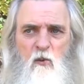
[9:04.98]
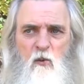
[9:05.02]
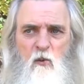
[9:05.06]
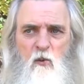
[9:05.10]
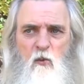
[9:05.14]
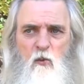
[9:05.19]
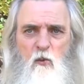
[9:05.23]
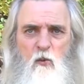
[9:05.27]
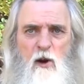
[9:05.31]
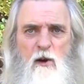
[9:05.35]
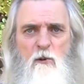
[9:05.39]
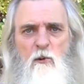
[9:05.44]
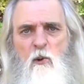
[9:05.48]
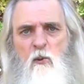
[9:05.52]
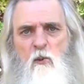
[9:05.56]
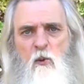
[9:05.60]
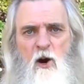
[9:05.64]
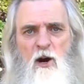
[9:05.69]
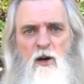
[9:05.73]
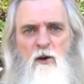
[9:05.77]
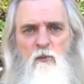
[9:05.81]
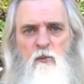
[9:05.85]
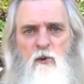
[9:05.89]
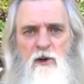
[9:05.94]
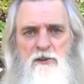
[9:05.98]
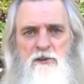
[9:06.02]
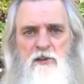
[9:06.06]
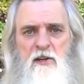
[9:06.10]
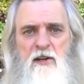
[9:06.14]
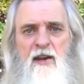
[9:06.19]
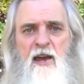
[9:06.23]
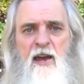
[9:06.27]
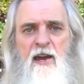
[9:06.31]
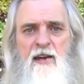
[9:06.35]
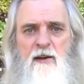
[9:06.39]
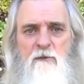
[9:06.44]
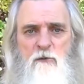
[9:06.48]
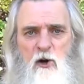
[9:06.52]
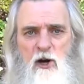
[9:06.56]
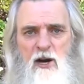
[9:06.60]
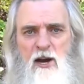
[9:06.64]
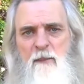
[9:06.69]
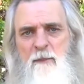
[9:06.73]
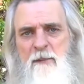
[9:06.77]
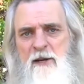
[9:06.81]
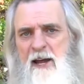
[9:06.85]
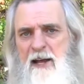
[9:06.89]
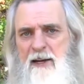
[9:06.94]
we were working with today, we're
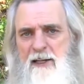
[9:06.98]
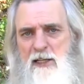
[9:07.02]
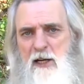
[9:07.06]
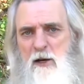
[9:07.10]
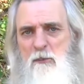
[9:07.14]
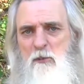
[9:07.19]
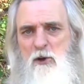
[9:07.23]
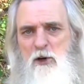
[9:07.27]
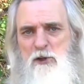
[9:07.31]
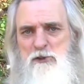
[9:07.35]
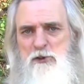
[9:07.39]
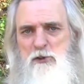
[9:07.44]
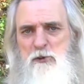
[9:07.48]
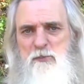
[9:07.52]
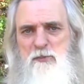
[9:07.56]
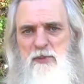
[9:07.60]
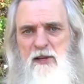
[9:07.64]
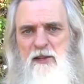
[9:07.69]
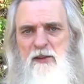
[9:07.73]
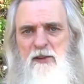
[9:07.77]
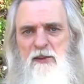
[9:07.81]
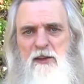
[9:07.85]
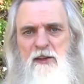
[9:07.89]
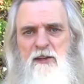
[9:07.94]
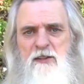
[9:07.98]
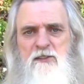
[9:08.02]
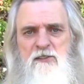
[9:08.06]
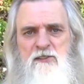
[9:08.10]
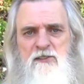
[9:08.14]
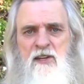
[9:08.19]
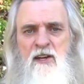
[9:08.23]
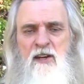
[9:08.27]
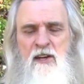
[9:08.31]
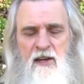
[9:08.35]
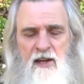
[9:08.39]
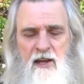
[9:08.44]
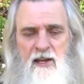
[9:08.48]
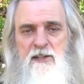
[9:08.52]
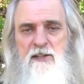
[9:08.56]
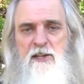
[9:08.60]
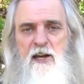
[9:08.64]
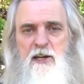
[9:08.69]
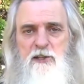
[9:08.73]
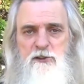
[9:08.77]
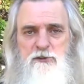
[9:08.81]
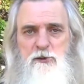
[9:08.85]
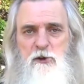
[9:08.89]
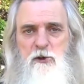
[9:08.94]
coming out of commercial buildings,
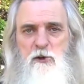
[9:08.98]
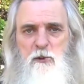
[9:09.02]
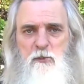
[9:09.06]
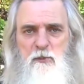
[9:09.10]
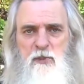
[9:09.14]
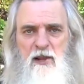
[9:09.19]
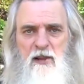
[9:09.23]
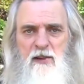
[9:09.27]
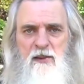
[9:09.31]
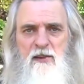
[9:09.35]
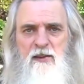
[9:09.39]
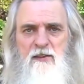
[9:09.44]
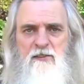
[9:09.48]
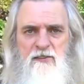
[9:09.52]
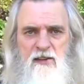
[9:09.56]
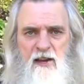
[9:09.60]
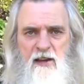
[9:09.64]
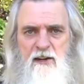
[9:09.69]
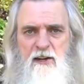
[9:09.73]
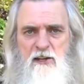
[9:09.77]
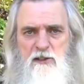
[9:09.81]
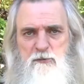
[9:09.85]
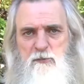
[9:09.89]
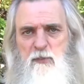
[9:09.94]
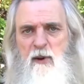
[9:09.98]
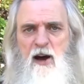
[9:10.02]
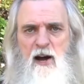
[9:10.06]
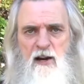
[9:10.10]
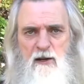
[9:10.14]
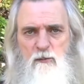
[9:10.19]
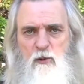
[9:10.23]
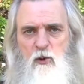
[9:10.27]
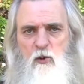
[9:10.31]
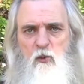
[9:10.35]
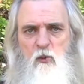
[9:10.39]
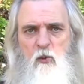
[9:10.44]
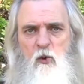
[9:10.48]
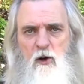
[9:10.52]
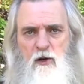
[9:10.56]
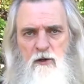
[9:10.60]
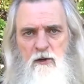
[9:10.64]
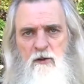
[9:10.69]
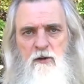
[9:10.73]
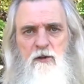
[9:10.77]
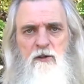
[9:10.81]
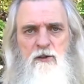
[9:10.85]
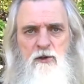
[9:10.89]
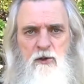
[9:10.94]
industrial buildings, and it's potable
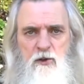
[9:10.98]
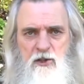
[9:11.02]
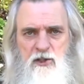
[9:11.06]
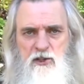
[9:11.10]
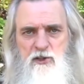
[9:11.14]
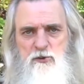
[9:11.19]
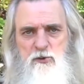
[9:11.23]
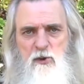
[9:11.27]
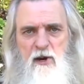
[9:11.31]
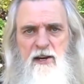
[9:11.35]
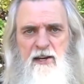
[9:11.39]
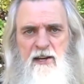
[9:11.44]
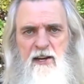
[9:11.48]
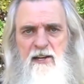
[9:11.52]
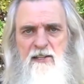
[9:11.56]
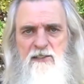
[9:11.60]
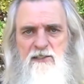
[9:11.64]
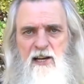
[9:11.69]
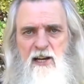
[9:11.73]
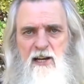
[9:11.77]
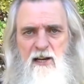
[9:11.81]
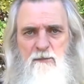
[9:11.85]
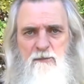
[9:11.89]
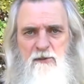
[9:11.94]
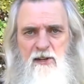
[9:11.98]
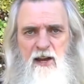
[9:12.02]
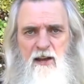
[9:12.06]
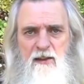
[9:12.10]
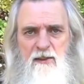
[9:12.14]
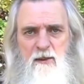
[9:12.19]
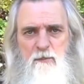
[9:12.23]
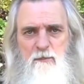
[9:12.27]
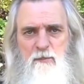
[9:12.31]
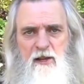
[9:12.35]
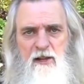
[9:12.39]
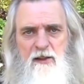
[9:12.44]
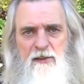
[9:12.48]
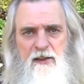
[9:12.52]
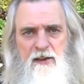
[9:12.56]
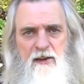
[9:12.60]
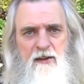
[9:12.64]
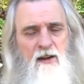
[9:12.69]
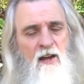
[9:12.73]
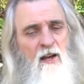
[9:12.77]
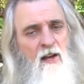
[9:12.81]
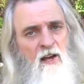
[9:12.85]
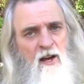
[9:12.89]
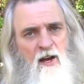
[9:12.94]
water. You can drink it as it comes out of the building,
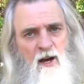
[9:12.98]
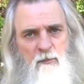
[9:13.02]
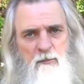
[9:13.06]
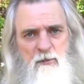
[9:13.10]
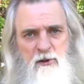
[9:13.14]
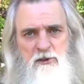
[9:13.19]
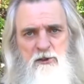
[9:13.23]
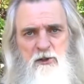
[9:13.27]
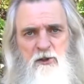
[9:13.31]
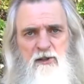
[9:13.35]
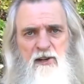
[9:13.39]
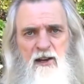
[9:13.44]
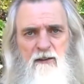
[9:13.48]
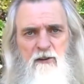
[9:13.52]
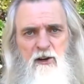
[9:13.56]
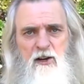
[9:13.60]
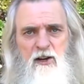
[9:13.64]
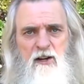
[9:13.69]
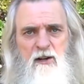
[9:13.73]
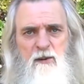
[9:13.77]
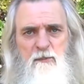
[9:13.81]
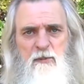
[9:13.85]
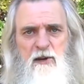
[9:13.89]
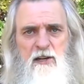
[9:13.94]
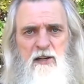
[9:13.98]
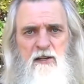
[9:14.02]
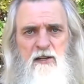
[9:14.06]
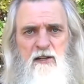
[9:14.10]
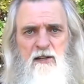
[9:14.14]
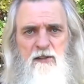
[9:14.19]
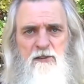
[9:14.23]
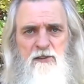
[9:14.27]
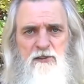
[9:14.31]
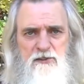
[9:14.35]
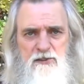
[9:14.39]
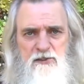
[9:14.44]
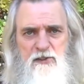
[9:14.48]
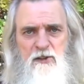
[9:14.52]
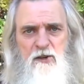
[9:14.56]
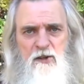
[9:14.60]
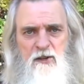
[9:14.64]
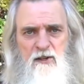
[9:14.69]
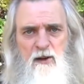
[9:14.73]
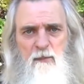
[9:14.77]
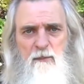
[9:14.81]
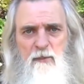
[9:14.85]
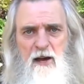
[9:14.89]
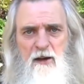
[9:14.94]
but you're never going to be
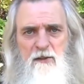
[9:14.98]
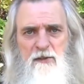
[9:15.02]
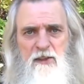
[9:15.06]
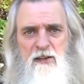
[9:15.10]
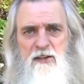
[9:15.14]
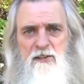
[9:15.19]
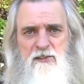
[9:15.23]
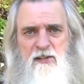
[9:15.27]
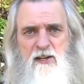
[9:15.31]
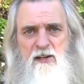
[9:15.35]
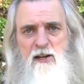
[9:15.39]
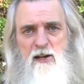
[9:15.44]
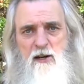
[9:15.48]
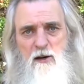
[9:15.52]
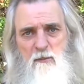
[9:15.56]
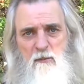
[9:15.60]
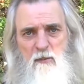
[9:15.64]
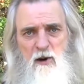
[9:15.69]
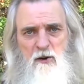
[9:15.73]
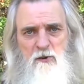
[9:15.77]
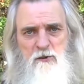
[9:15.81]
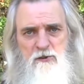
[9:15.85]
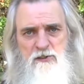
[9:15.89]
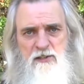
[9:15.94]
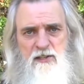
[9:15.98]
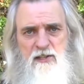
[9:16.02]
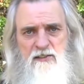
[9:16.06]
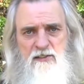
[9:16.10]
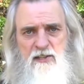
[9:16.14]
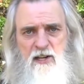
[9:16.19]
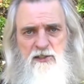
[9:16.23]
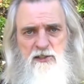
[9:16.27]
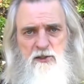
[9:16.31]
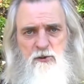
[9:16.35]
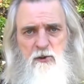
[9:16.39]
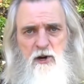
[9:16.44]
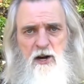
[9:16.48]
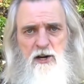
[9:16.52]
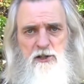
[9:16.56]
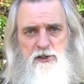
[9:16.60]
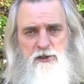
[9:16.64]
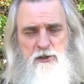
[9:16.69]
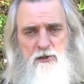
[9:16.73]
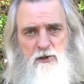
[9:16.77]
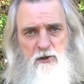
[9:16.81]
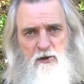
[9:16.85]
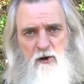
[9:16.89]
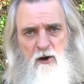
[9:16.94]
certain about this in an emergency
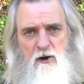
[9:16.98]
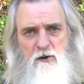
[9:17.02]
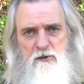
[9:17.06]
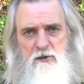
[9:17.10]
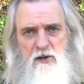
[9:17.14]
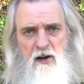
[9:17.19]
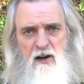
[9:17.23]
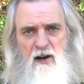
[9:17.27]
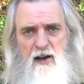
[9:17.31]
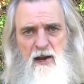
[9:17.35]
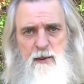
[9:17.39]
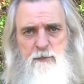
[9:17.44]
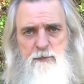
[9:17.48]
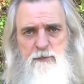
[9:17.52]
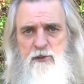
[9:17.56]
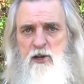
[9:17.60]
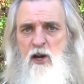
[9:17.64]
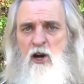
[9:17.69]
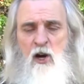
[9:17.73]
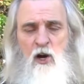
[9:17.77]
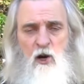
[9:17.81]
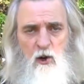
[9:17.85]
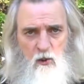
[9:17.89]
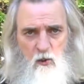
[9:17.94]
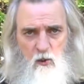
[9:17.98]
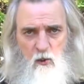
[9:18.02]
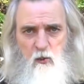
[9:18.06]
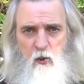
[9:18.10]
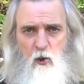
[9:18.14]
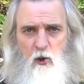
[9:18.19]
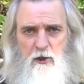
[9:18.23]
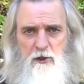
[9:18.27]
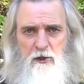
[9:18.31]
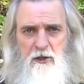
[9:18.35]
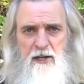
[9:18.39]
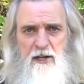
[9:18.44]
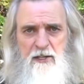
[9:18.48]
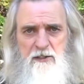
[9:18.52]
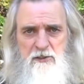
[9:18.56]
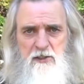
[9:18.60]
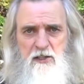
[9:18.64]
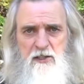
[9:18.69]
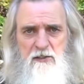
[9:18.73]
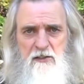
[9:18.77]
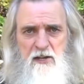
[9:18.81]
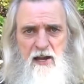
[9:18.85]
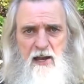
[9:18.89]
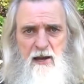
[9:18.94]
situation. There are times where water gets
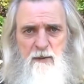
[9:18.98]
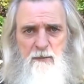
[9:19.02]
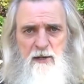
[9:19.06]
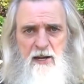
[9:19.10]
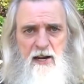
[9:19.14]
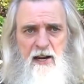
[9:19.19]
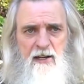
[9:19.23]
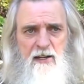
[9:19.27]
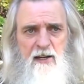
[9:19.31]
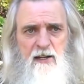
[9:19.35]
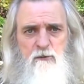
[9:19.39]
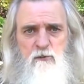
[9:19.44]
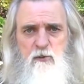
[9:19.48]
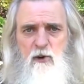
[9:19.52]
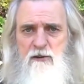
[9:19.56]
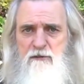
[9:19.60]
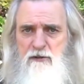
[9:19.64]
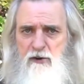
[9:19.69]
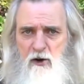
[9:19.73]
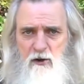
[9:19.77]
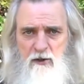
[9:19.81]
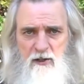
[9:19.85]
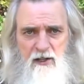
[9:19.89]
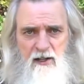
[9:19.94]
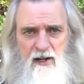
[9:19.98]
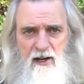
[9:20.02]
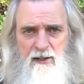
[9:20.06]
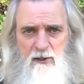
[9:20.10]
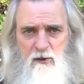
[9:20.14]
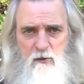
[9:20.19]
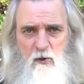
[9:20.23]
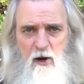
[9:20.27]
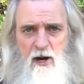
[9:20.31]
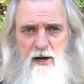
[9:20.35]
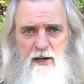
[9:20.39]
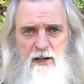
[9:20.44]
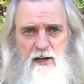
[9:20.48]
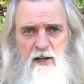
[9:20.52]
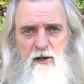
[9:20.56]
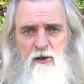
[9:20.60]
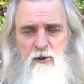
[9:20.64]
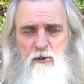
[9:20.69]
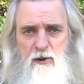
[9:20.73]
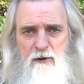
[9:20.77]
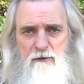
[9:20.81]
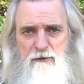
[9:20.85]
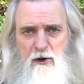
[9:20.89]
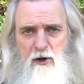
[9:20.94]
contaminated. We've heard it on the radio,
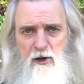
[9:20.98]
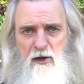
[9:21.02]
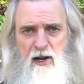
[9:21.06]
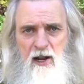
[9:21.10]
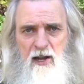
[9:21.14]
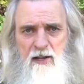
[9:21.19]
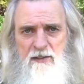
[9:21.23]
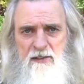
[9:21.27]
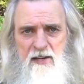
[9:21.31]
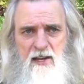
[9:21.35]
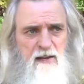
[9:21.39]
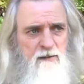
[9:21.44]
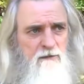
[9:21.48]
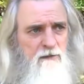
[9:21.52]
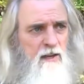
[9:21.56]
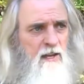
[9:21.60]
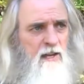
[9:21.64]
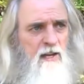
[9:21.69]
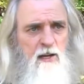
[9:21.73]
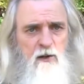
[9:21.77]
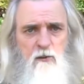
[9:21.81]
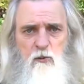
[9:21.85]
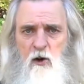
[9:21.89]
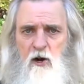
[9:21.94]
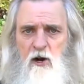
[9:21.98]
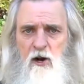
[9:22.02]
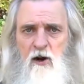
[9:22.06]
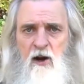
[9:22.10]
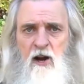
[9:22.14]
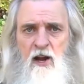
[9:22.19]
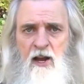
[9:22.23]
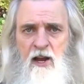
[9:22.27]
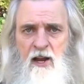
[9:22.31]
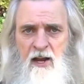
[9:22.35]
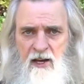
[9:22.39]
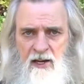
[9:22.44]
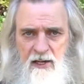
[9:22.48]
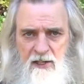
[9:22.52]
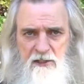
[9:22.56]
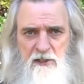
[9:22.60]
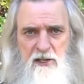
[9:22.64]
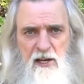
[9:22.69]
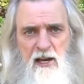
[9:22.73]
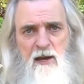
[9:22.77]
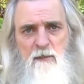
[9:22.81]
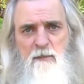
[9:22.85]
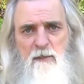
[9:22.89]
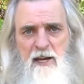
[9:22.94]
we've heard it on TV, where
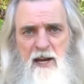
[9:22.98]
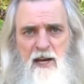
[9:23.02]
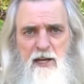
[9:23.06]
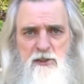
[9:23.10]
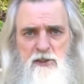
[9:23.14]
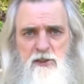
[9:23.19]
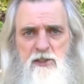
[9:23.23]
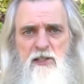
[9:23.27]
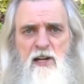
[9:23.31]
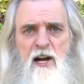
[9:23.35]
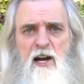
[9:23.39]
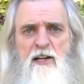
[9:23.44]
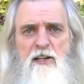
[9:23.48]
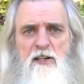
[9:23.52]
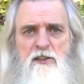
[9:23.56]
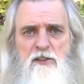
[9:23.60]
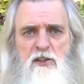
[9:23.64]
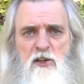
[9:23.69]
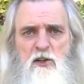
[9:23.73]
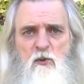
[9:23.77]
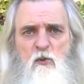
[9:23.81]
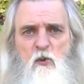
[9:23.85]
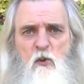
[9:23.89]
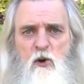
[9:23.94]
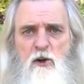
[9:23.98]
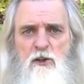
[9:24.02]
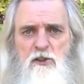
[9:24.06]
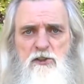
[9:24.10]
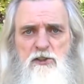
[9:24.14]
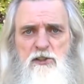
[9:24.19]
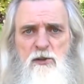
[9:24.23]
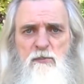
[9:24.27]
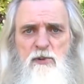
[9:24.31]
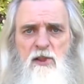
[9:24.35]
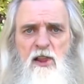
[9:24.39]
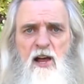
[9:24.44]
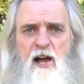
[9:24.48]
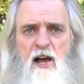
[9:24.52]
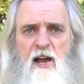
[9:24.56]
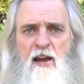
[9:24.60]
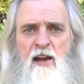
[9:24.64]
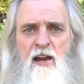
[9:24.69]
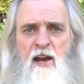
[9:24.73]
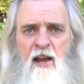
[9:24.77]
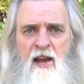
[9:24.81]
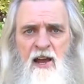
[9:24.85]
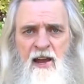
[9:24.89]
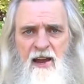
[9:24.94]
contamination got into the water supply.
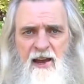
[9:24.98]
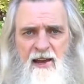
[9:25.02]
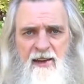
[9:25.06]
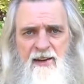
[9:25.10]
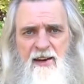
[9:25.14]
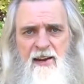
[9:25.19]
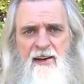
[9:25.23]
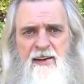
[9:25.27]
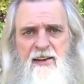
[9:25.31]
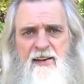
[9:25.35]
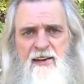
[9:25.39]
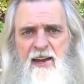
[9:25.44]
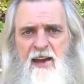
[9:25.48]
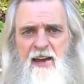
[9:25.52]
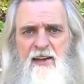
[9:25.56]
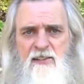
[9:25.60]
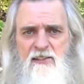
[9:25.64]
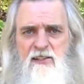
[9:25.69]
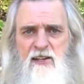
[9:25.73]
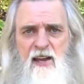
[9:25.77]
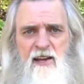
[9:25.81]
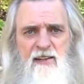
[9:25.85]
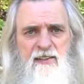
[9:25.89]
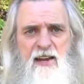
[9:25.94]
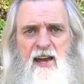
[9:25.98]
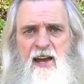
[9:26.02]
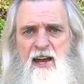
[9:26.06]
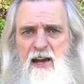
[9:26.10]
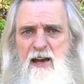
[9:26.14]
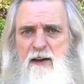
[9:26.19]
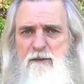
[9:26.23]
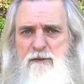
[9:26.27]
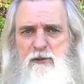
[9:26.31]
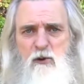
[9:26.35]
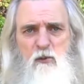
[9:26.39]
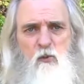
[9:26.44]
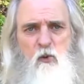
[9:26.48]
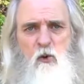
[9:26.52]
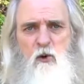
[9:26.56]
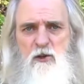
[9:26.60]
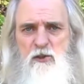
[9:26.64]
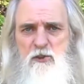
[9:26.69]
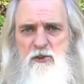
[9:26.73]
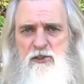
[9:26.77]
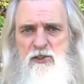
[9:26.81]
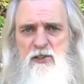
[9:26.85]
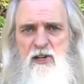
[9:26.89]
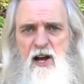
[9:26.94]
In any case like that, if the
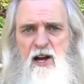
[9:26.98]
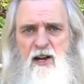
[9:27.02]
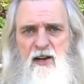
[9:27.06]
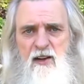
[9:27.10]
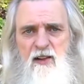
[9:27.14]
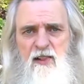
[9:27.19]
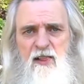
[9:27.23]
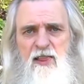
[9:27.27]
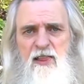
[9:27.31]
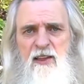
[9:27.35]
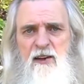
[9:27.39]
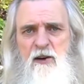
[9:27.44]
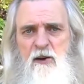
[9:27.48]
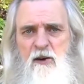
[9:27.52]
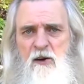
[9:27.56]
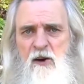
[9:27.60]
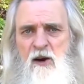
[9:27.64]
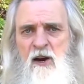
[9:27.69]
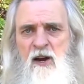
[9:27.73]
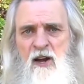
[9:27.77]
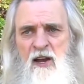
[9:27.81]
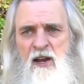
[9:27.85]
water's not clear,